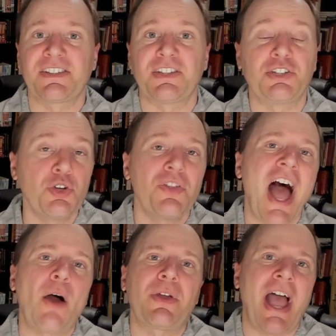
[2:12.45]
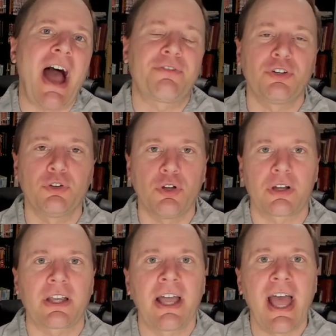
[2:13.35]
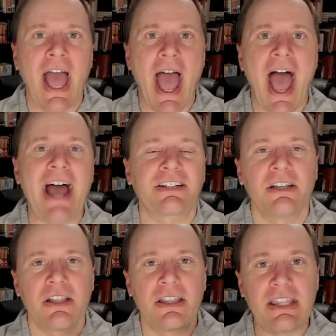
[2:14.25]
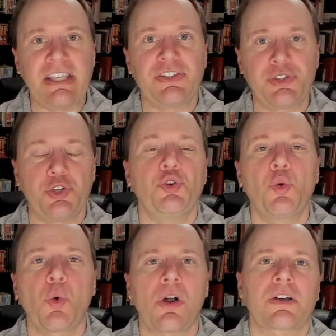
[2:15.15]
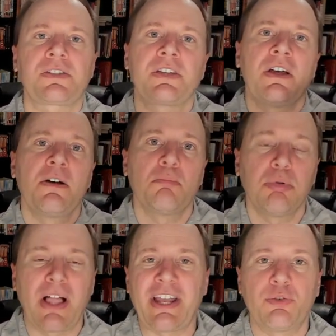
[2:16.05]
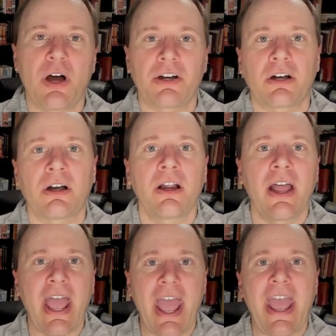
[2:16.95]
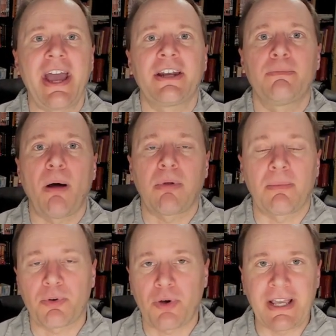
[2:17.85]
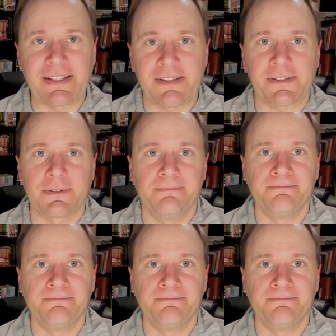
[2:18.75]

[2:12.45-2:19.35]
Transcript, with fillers: And to do that, we have to look at these two works, Blade Runner and Bubblegum Crisis.